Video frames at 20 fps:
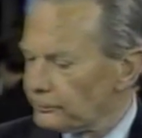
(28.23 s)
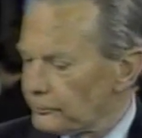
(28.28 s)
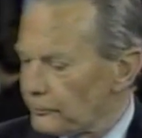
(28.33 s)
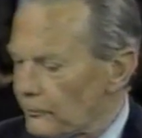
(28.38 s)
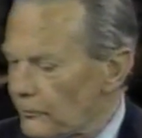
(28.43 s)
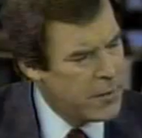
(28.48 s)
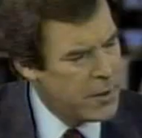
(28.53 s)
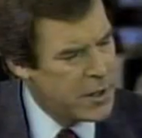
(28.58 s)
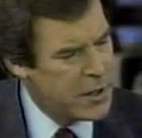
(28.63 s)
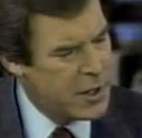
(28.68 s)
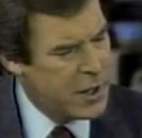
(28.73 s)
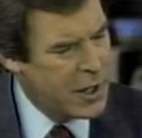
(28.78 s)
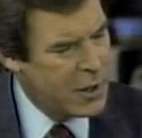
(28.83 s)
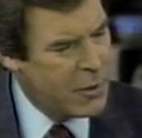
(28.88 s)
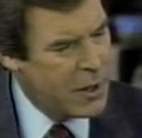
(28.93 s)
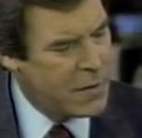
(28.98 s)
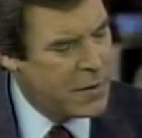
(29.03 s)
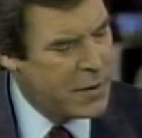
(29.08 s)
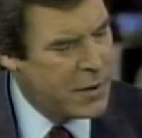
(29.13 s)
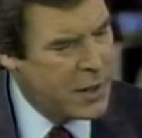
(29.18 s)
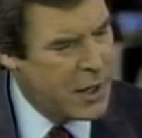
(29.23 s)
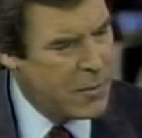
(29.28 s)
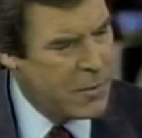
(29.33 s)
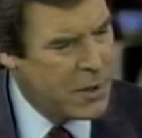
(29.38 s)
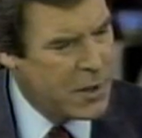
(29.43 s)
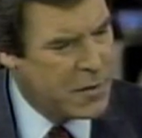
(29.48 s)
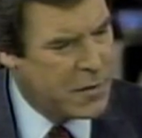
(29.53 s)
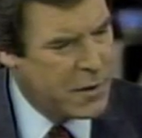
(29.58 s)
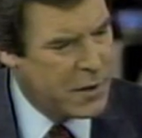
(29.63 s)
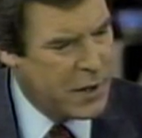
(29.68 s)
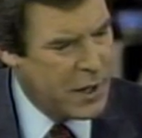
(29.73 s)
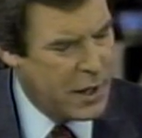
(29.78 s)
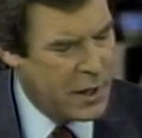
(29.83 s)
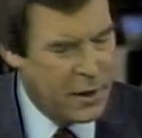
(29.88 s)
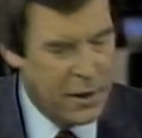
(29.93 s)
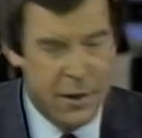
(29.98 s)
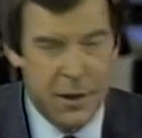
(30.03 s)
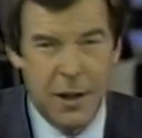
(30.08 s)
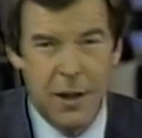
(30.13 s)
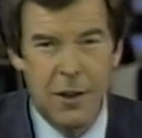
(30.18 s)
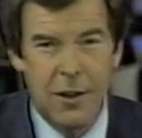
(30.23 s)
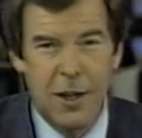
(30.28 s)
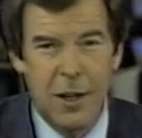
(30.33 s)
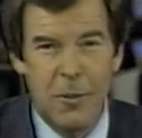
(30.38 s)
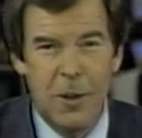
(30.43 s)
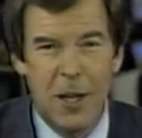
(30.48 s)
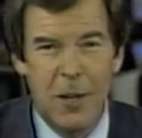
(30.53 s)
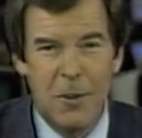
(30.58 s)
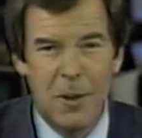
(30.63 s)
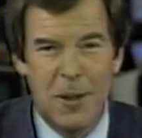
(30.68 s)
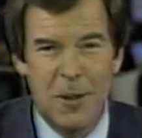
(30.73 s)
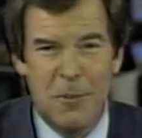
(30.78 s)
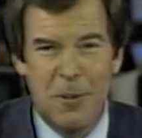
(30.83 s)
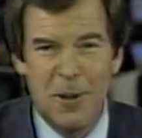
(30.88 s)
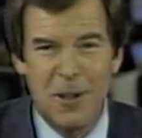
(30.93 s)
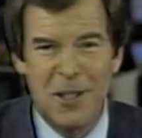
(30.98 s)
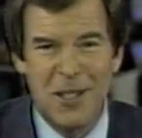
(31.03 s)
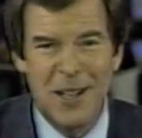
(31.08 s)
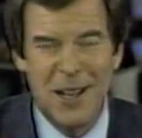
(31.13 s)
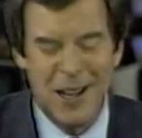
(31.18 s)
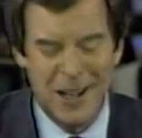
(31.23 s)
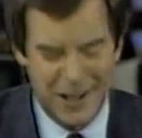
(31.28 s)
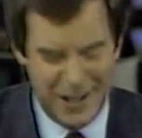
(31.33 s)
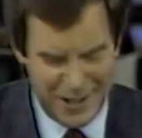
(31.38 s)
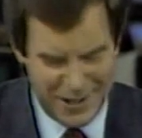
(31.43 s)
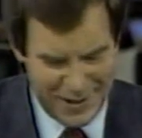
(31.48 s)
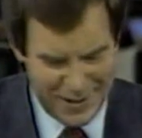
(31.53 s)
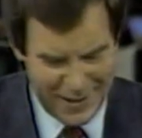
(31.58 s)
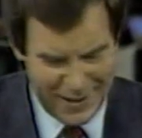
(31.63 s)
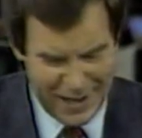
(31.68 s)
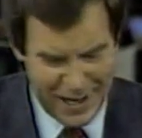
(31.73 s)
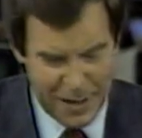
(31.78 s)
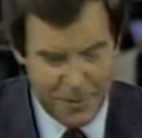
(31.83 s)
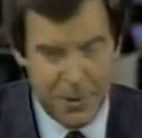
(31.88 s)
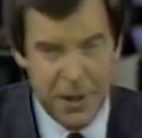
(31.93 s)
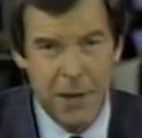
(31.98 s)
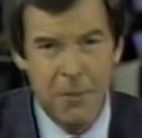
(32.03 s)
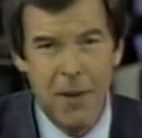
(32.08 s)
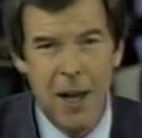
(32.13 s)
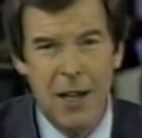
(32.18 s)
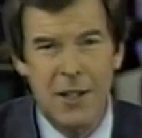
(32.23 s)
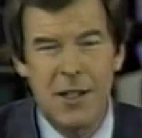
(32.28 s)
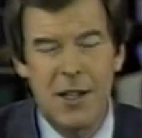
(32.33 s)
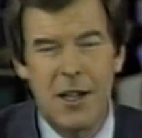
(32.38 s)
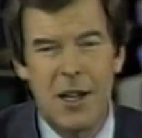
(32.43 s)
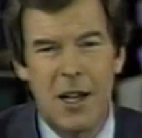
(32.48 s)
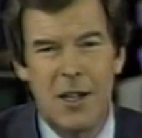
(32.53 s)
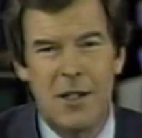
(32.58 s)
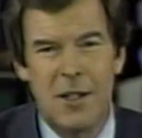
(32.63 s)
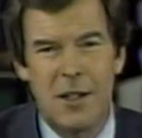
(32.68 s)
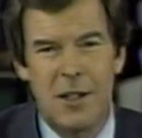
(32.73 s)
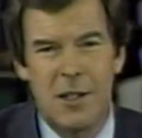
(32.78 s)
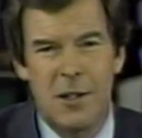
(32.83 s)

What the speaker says: David, just to get away from the numbers for a second and talk a little bit about the personalities in the campaign. Maxine Isaacs,